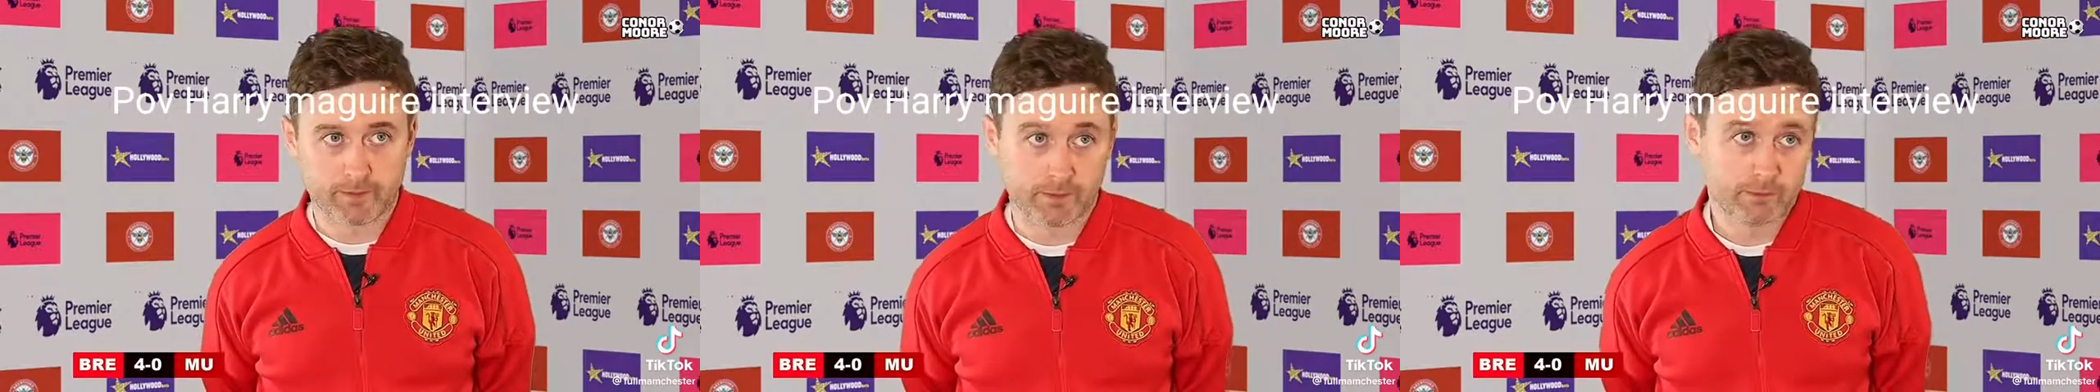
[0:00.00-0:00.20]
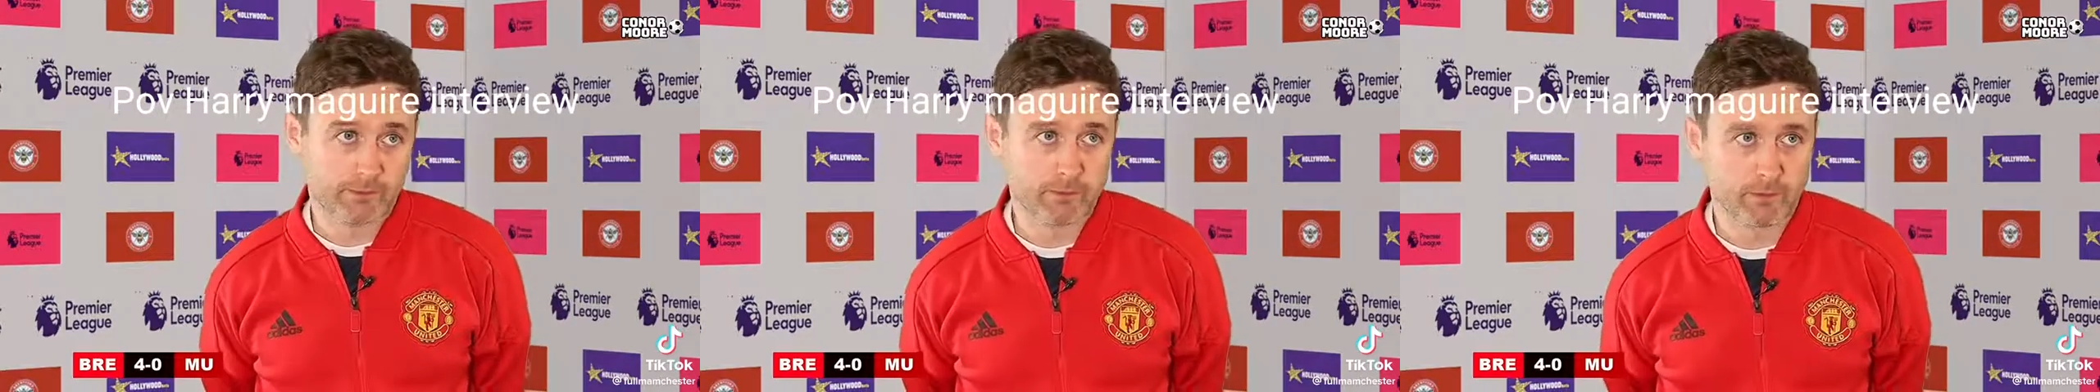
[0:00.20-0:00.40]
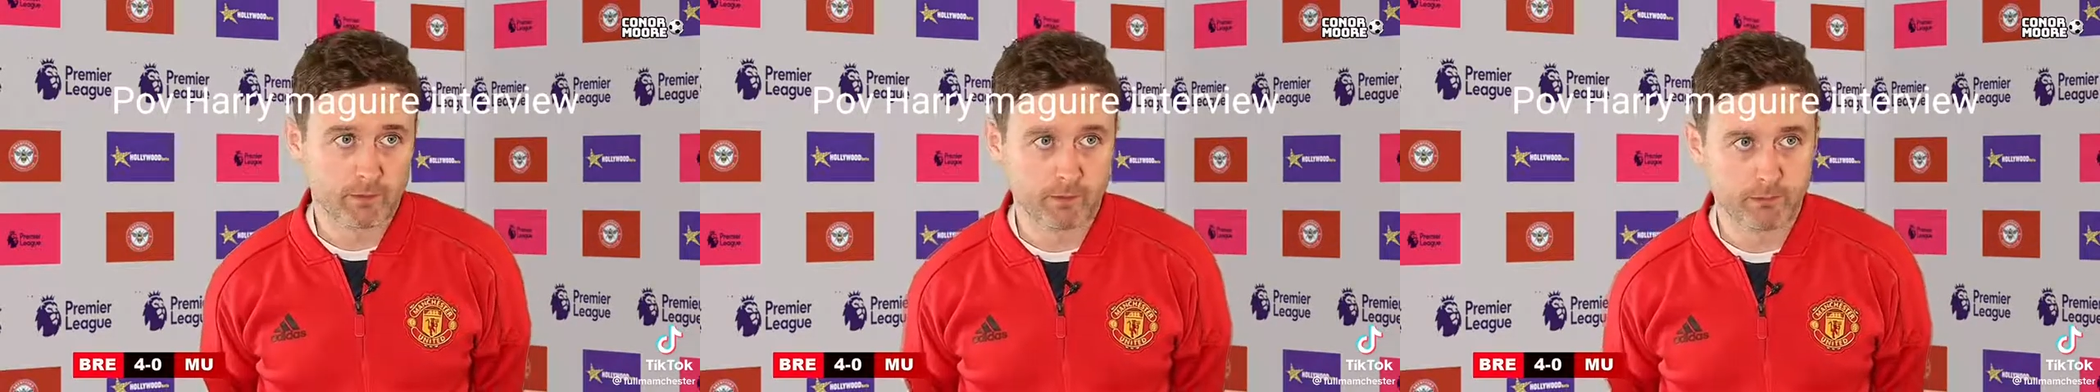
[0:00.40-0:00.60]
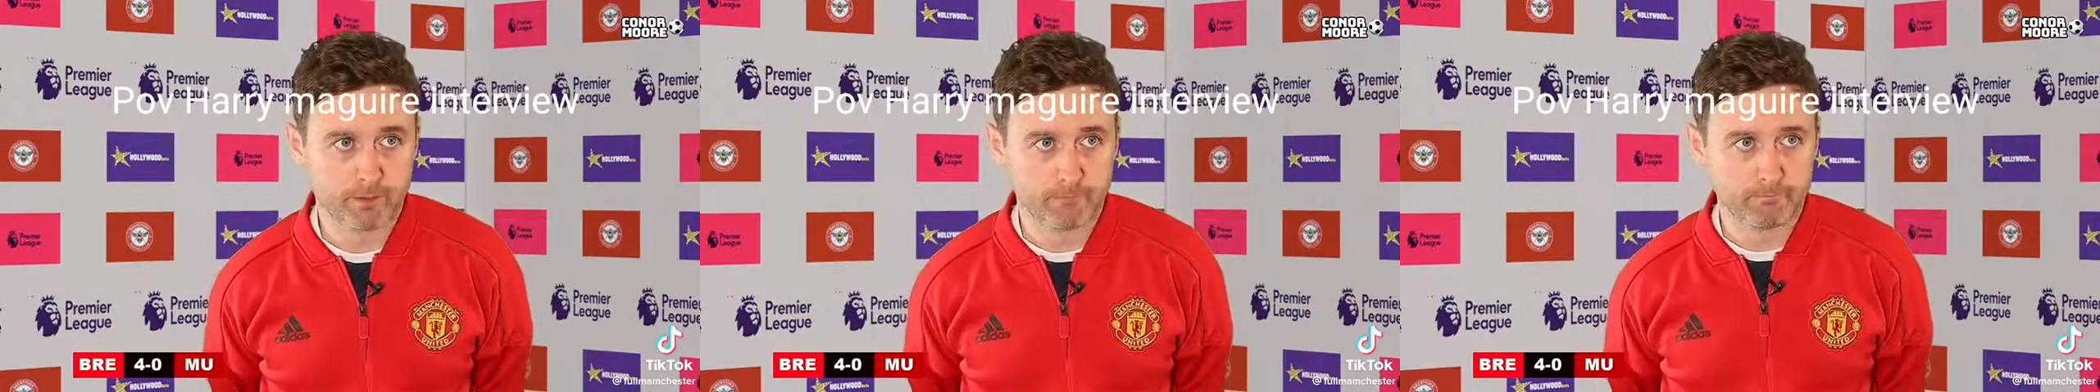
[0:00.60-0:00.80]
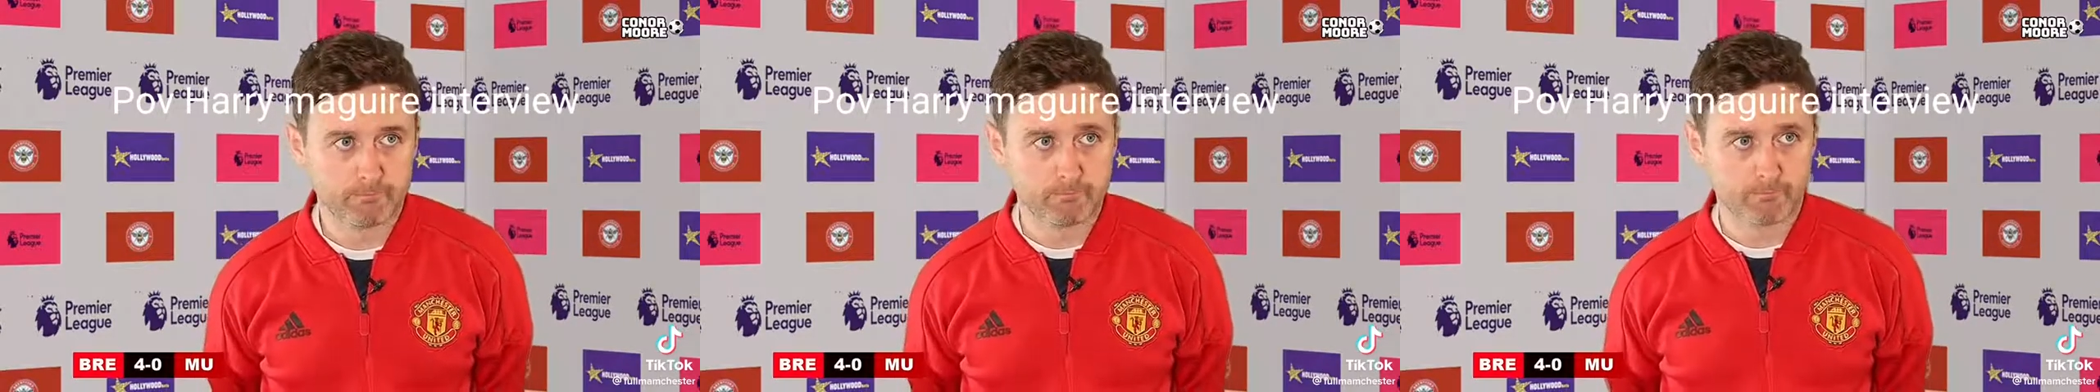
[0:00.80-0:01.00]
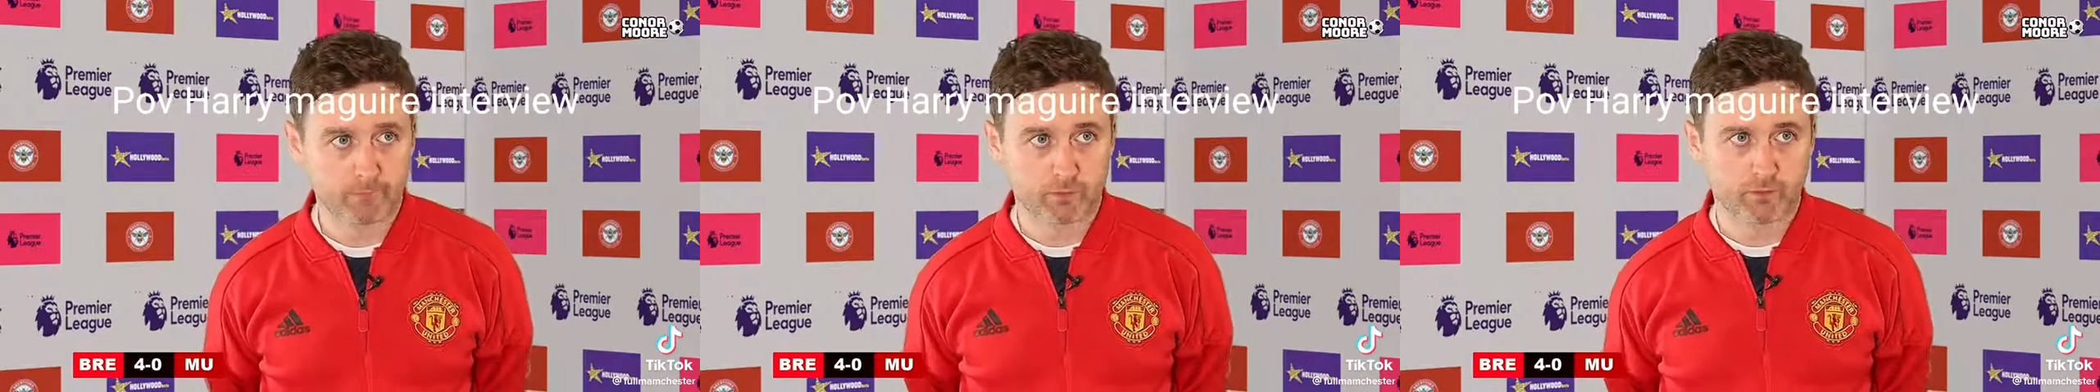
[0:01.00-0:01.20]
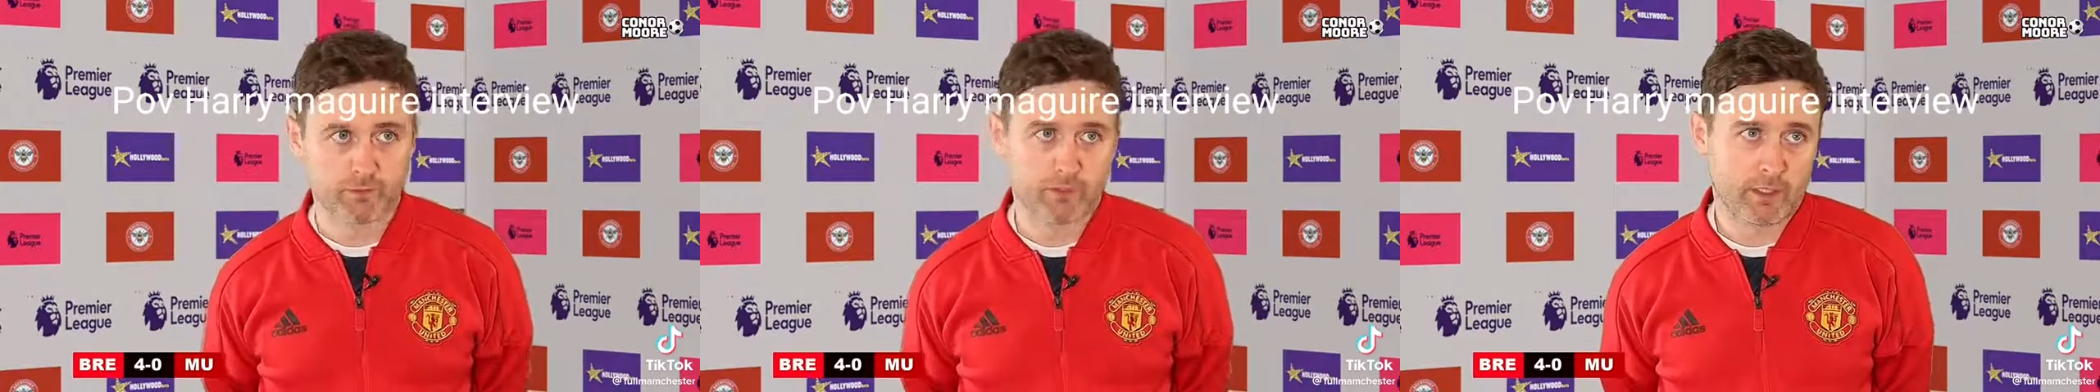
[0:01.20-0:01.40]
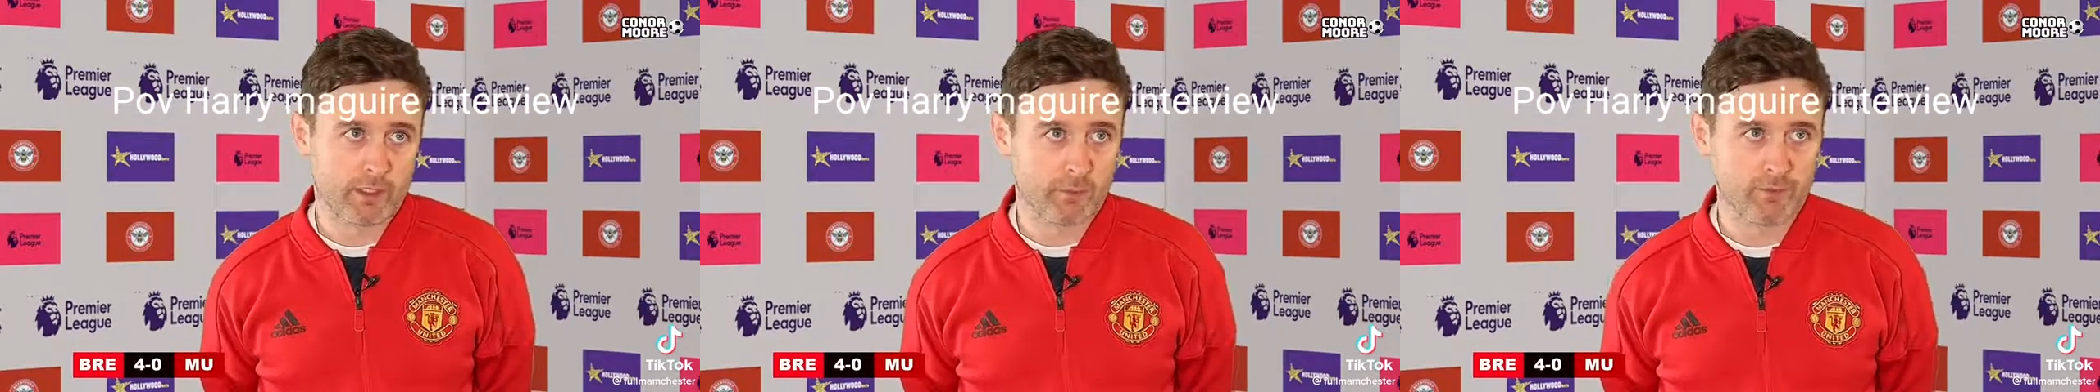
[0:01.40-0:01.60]
You know,
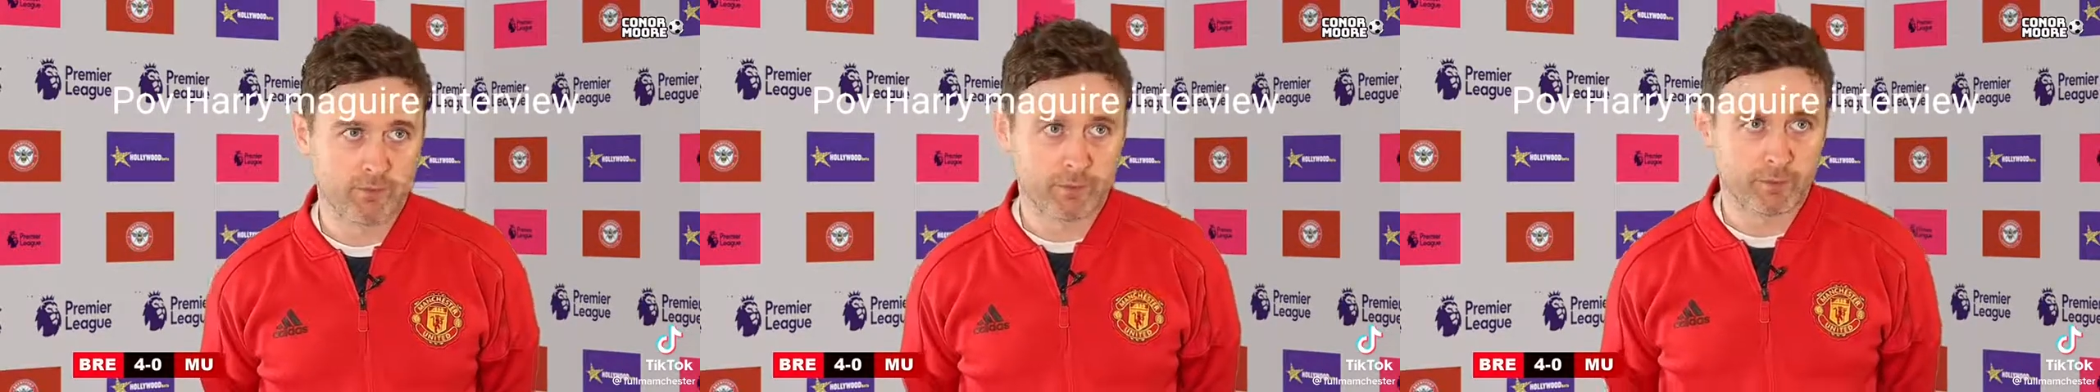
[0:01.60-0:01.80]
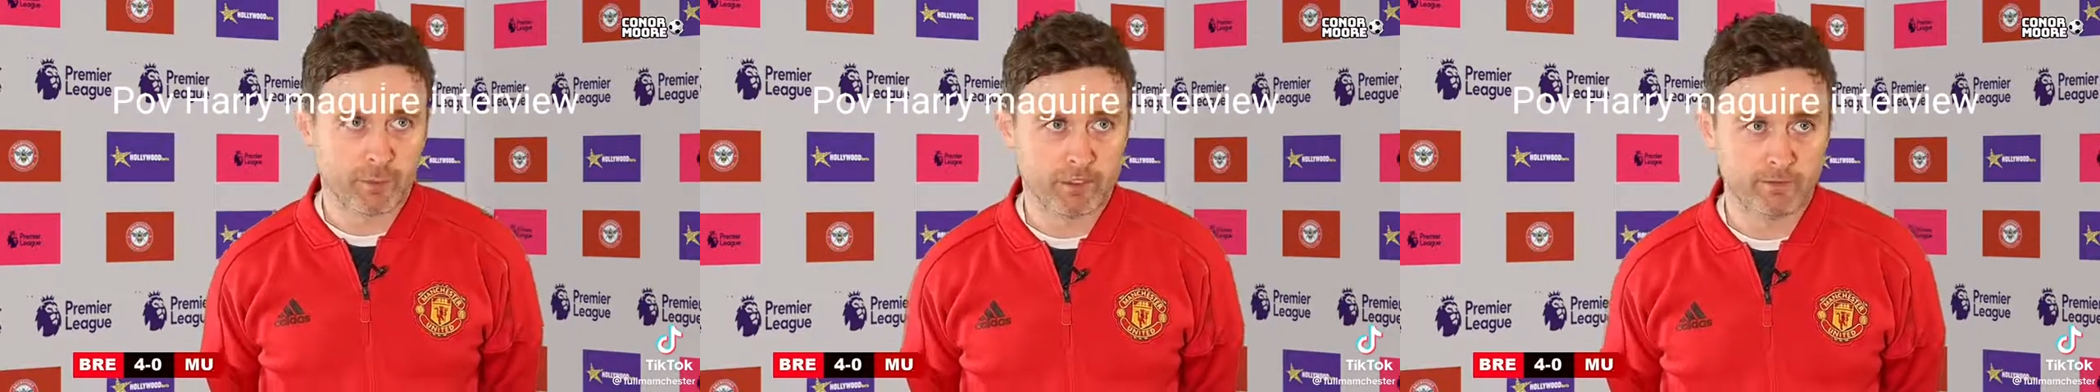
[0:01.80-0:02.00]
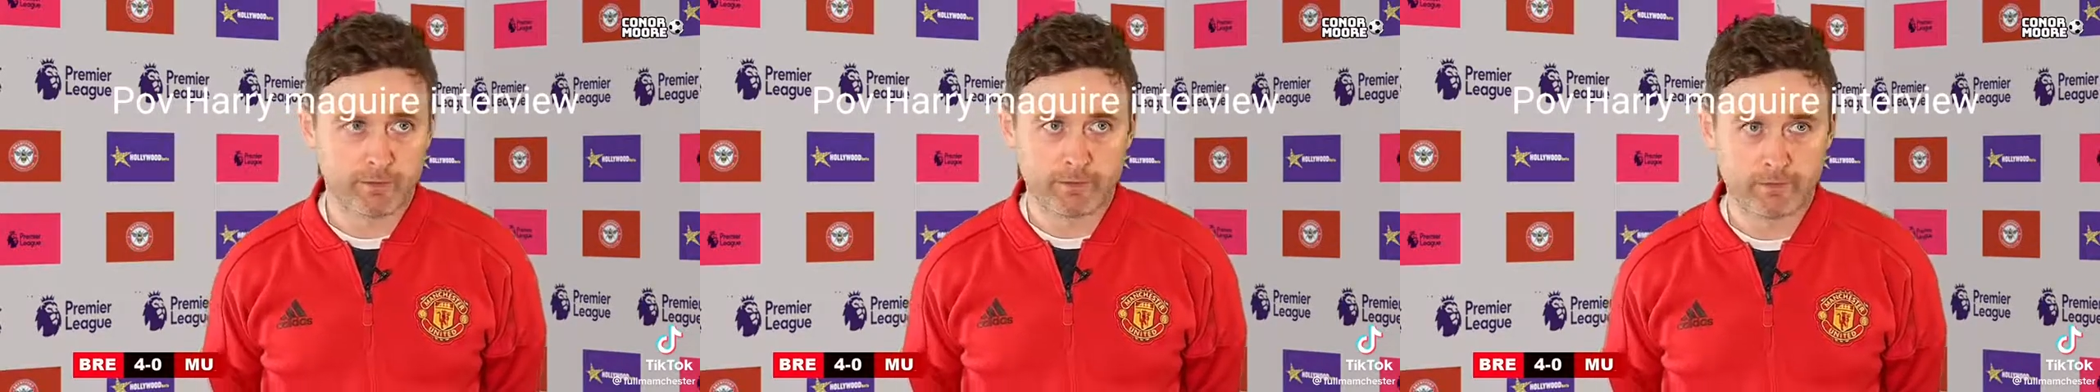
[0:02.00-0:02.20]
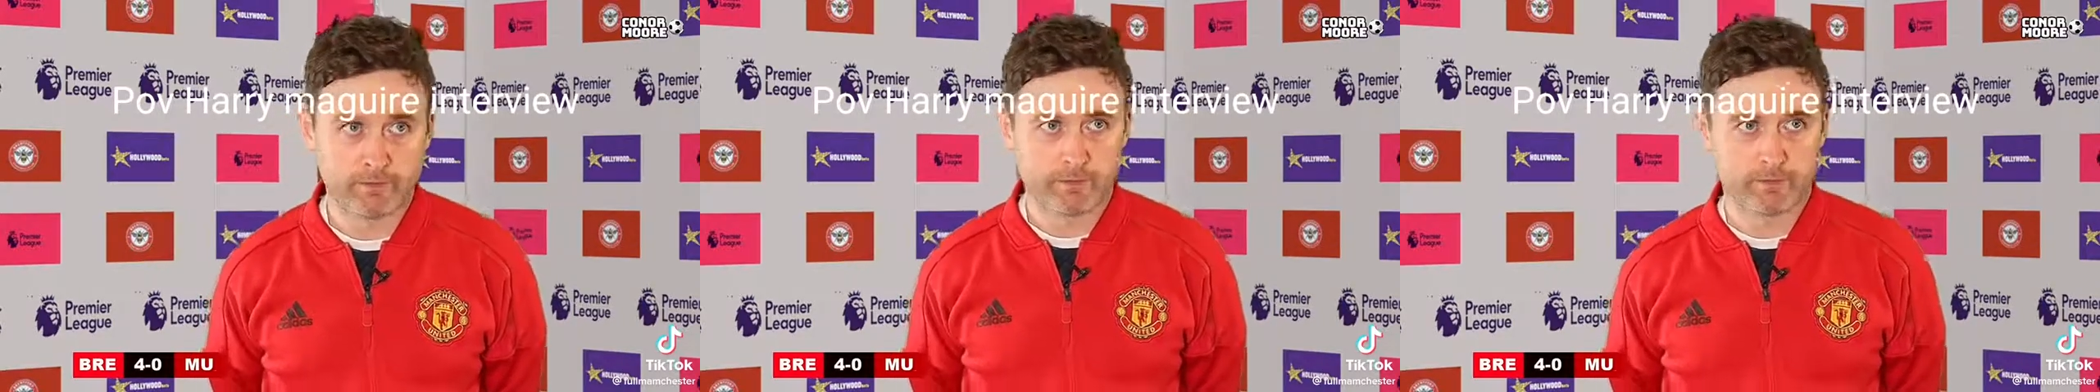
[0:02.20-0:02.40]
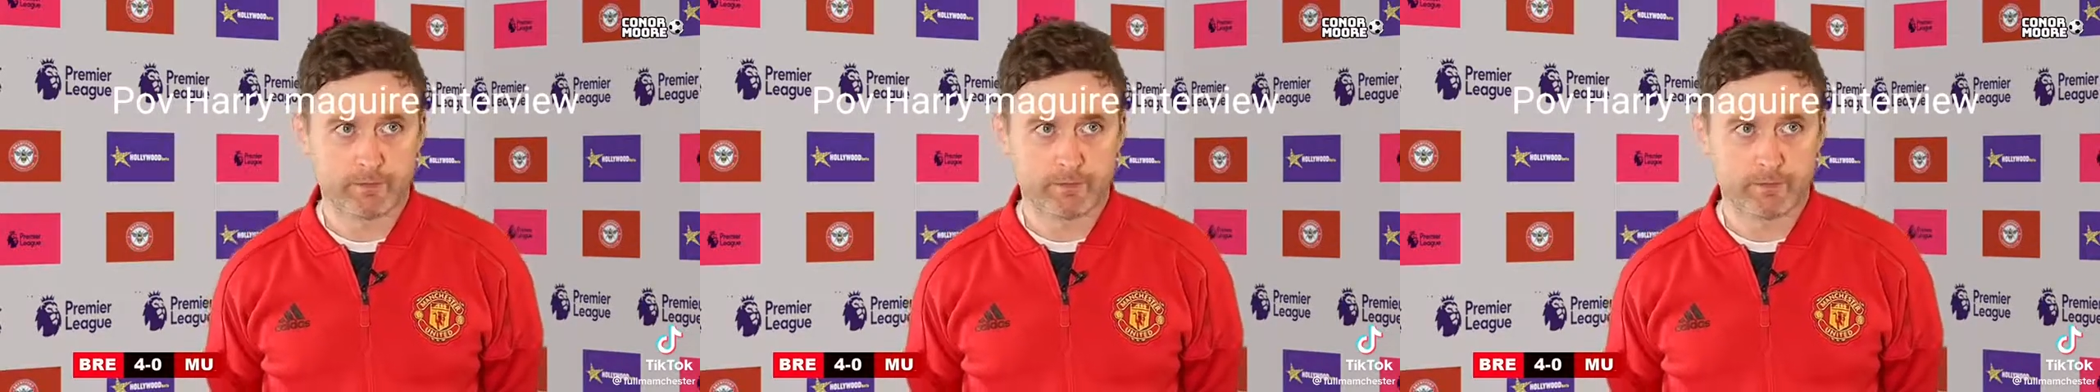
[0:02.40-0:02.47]
Cristiano was very passionate.